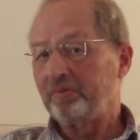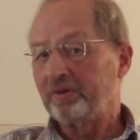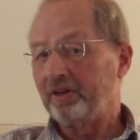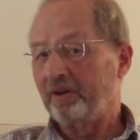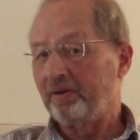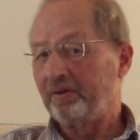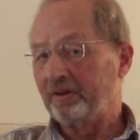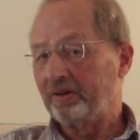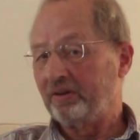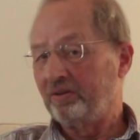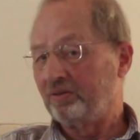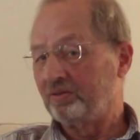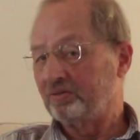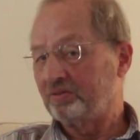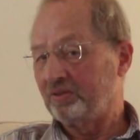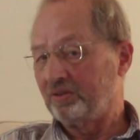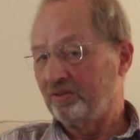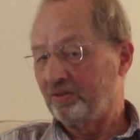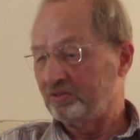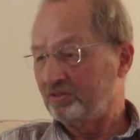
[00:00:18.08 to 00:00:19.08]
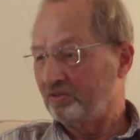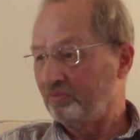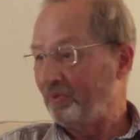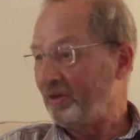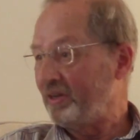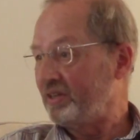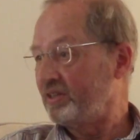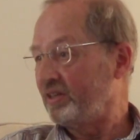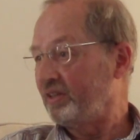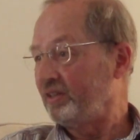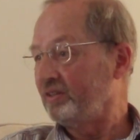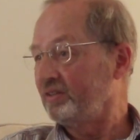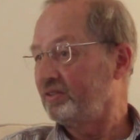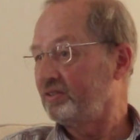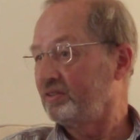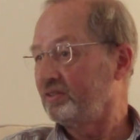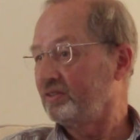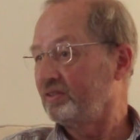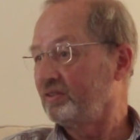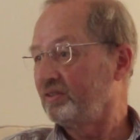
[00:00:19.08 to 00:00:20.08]
going along to lots of meetings
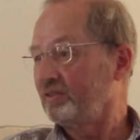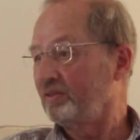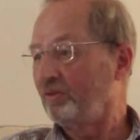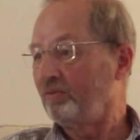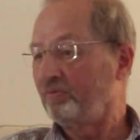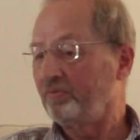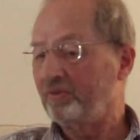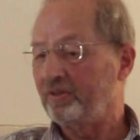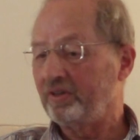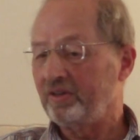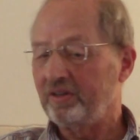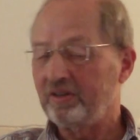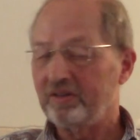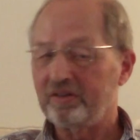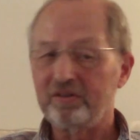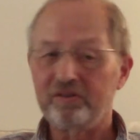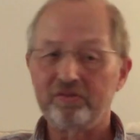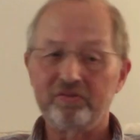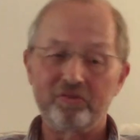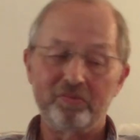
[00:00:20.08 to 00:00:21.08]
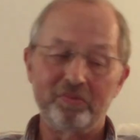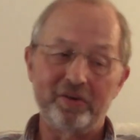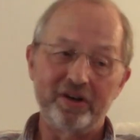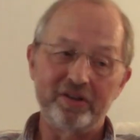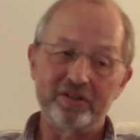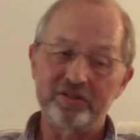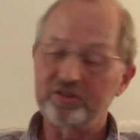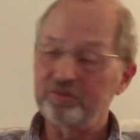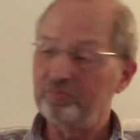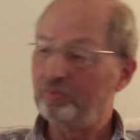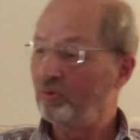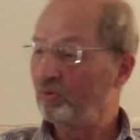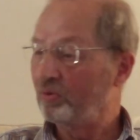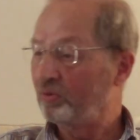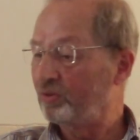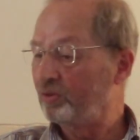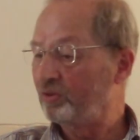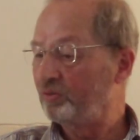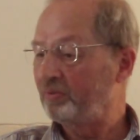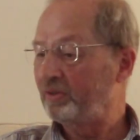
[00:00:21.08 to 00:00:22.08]
of the miners' support
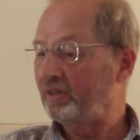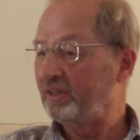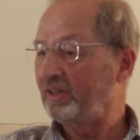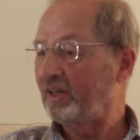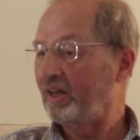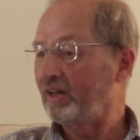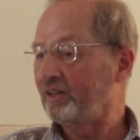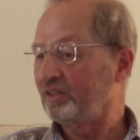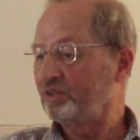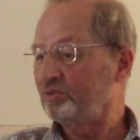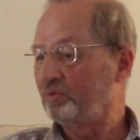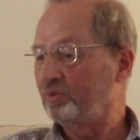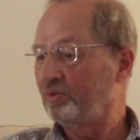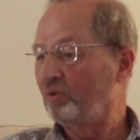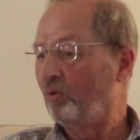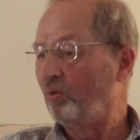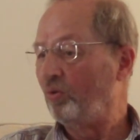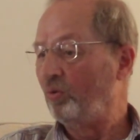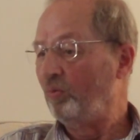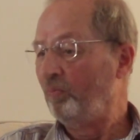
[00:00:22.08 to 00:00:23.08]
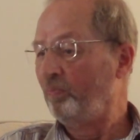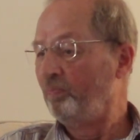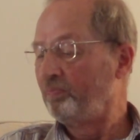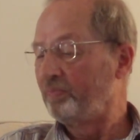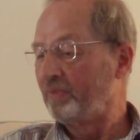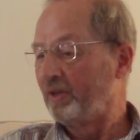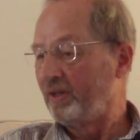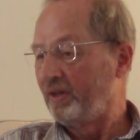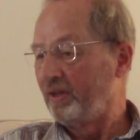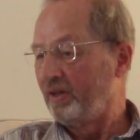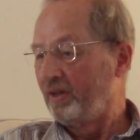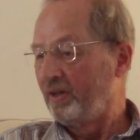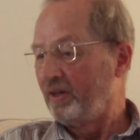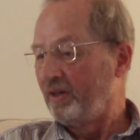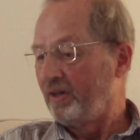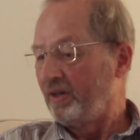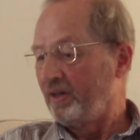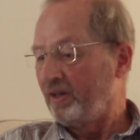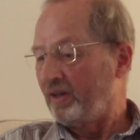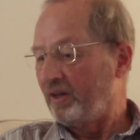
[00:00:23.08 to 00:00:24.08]
group in the Alex Wood Hall,
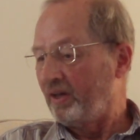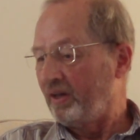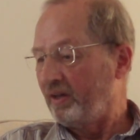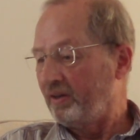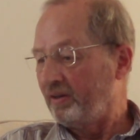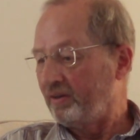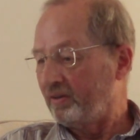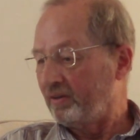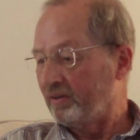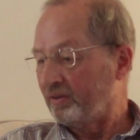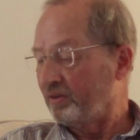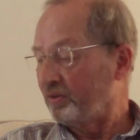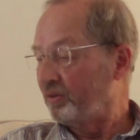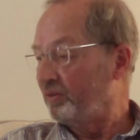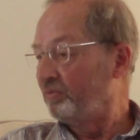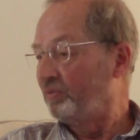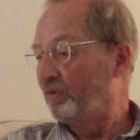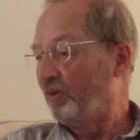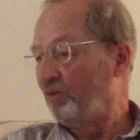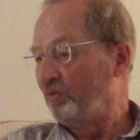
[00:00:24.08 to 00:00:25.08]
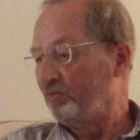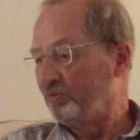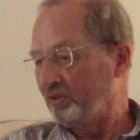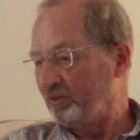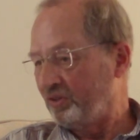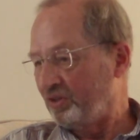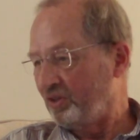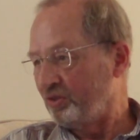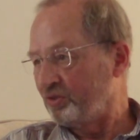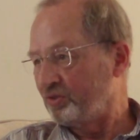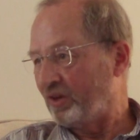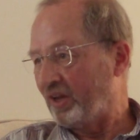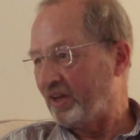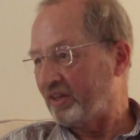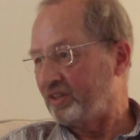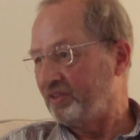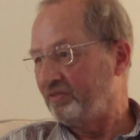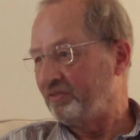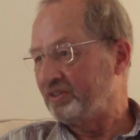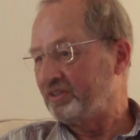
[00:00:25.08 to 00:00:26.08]
and I got involved in the usual
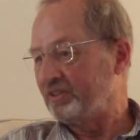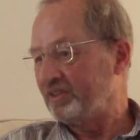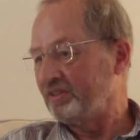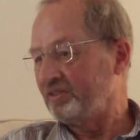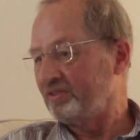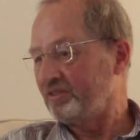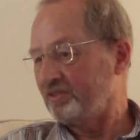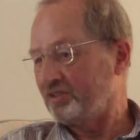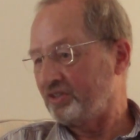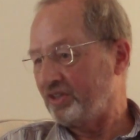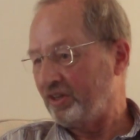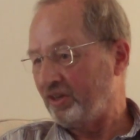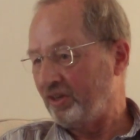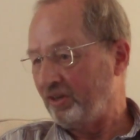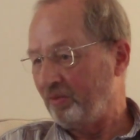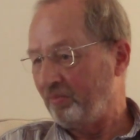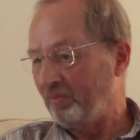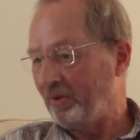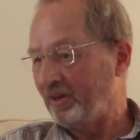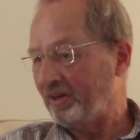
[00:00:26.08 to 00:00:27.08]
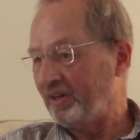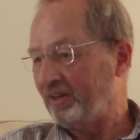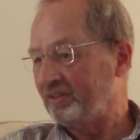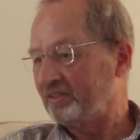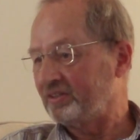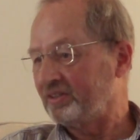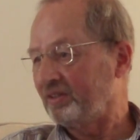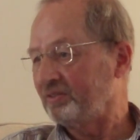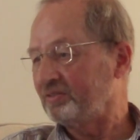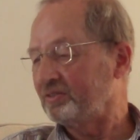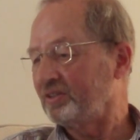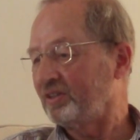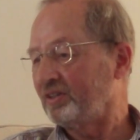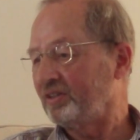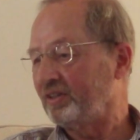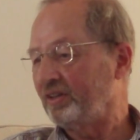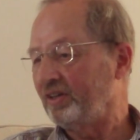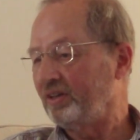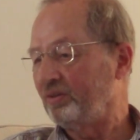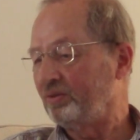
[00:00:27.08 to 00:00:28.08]
activities, shaking buckets outside the
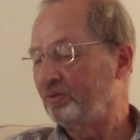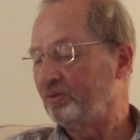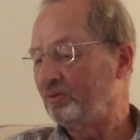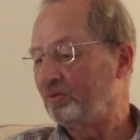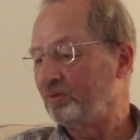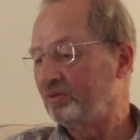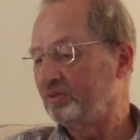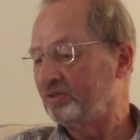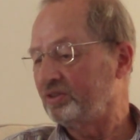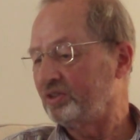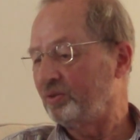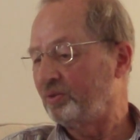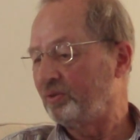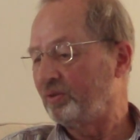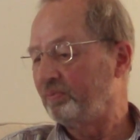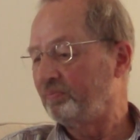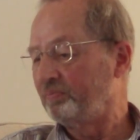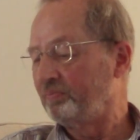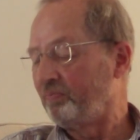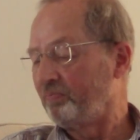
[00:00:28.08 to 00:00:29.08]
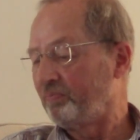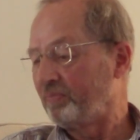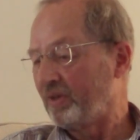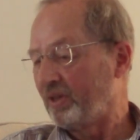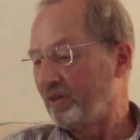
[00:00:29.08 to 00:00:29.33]
Guildhall and so on. I